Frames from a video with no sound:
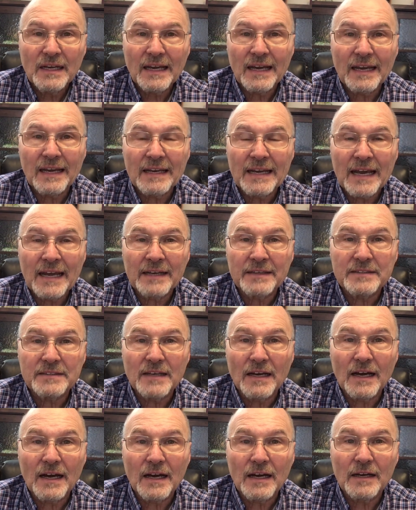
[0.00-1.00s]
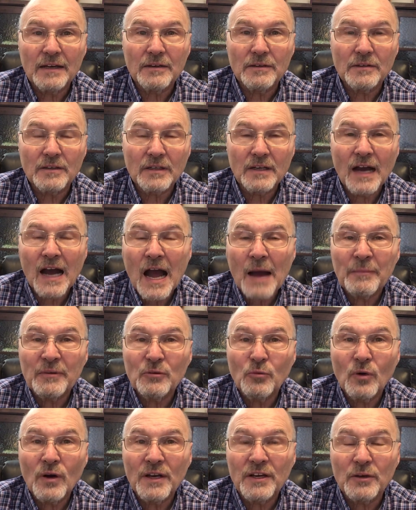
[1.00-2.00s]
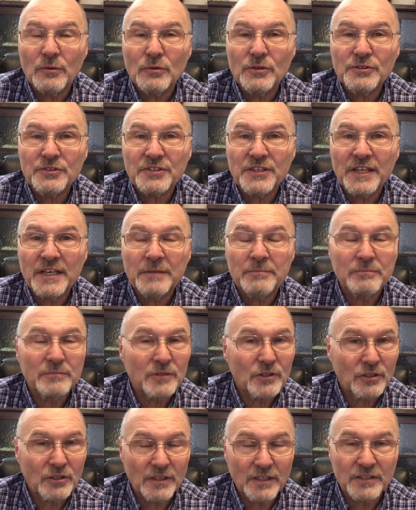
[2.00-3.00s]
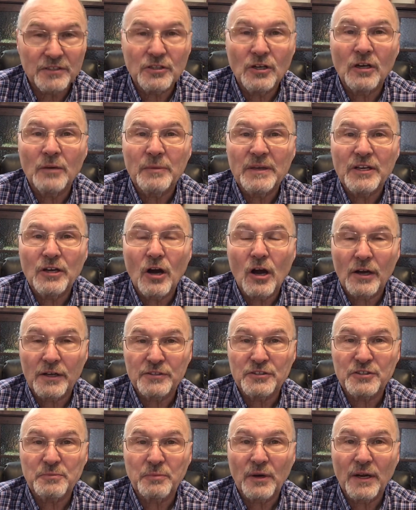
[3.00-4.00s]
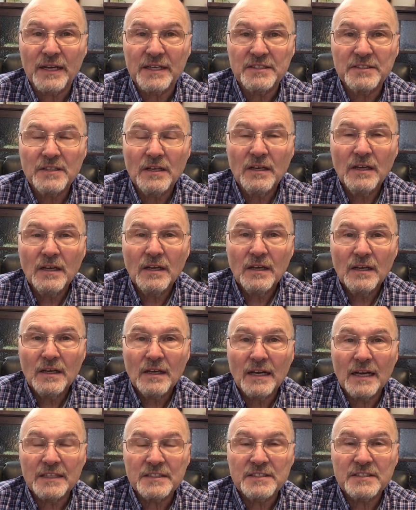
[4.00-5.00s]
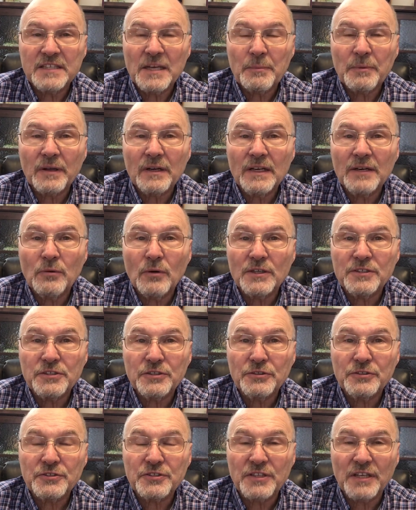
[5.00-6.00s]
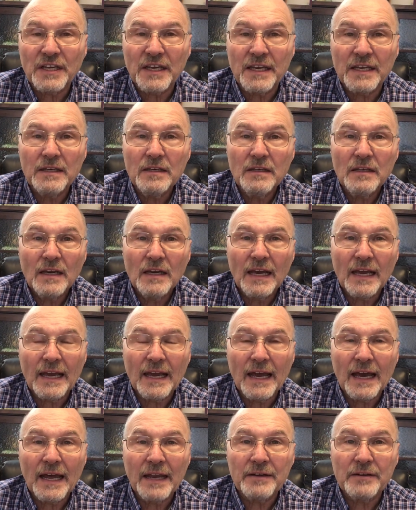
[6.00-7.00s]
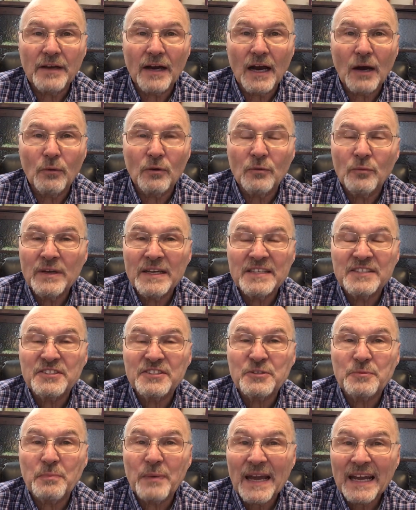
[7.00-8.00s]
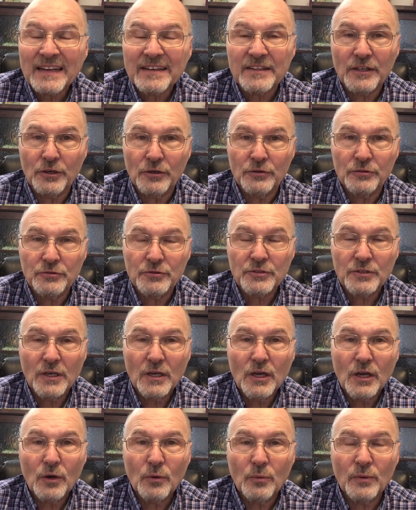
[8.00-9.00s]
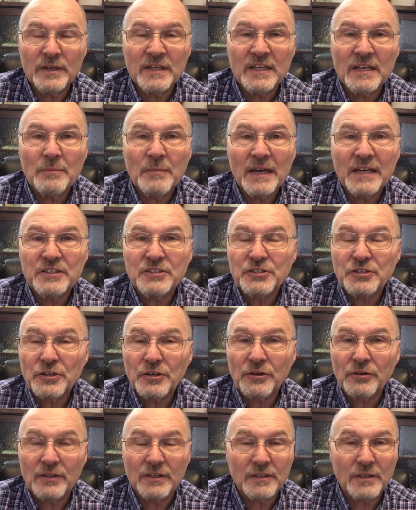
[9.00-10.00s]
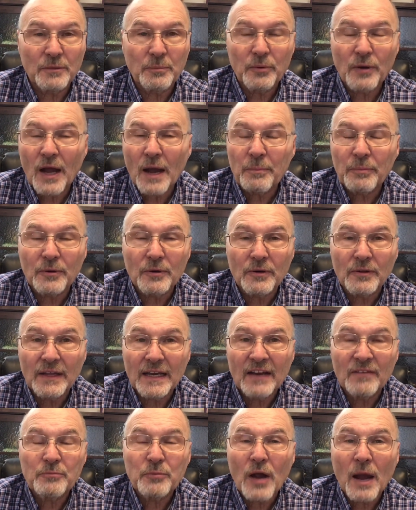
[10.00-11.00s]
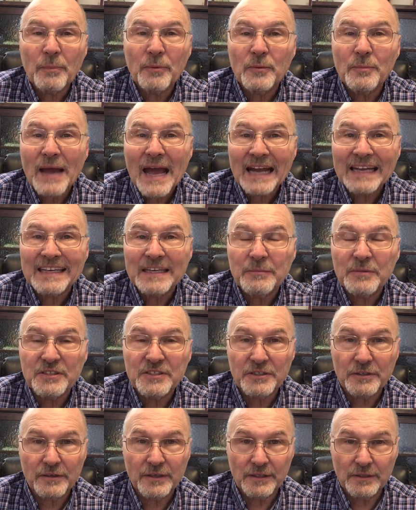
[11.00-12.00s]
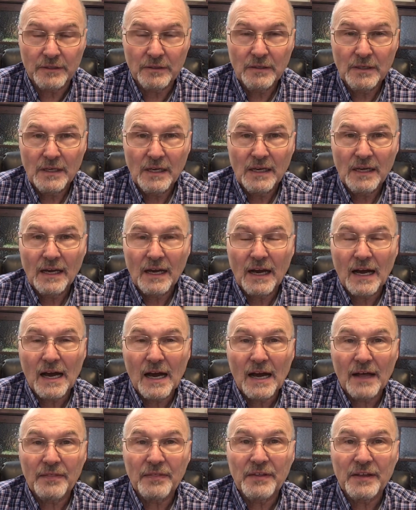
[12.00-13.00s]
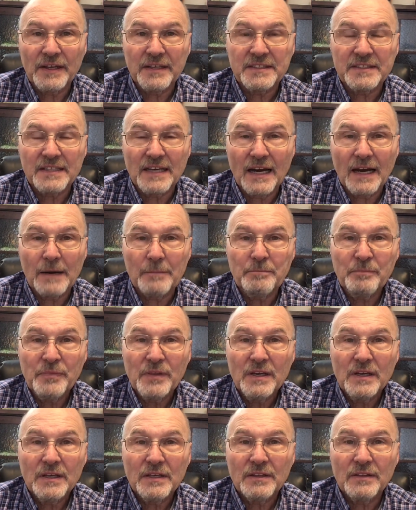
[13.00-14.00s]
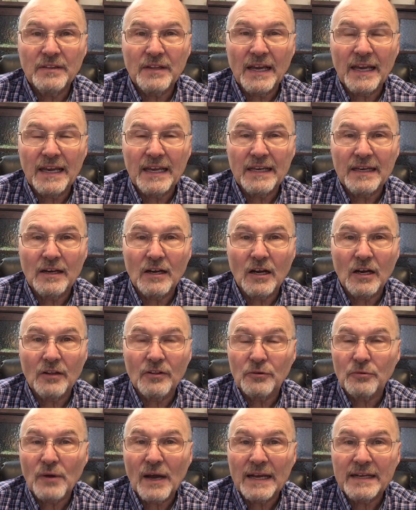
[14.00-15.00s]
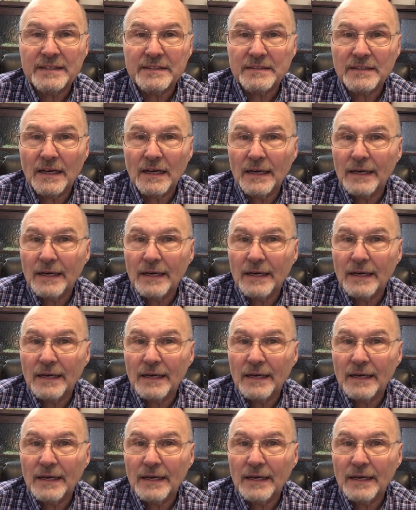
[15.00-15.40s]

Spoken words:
And that common one that we'll see is going to be caulk and sprays. That's typically what you'll see. And when we inspect those, we need to make sure that they have proper backing material, that they are the right